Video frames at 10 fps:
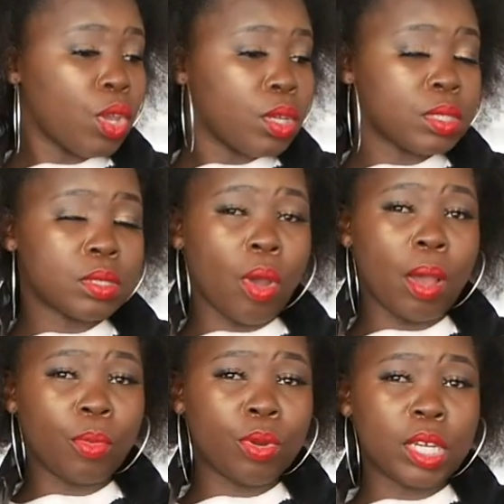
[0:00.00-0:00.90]
So
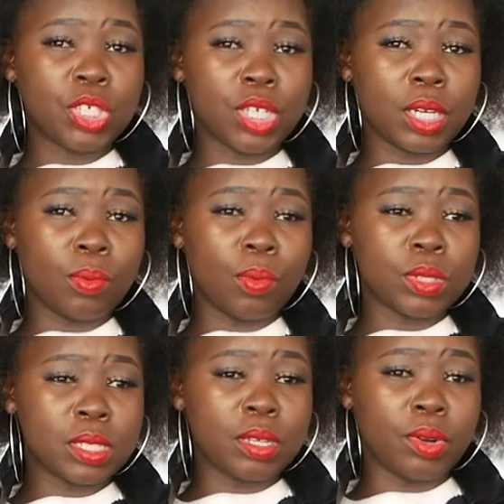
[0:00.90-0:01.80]
I'm gonna check
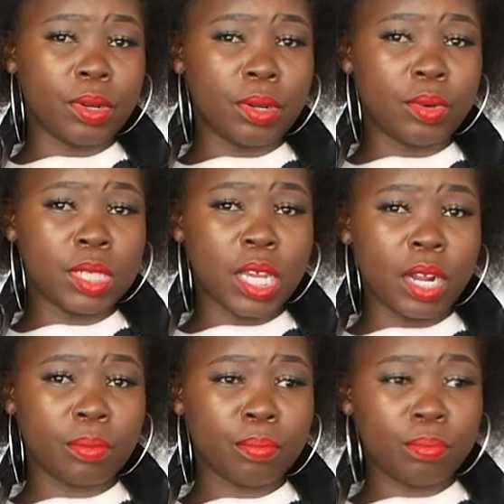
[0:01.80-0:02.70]
what's the return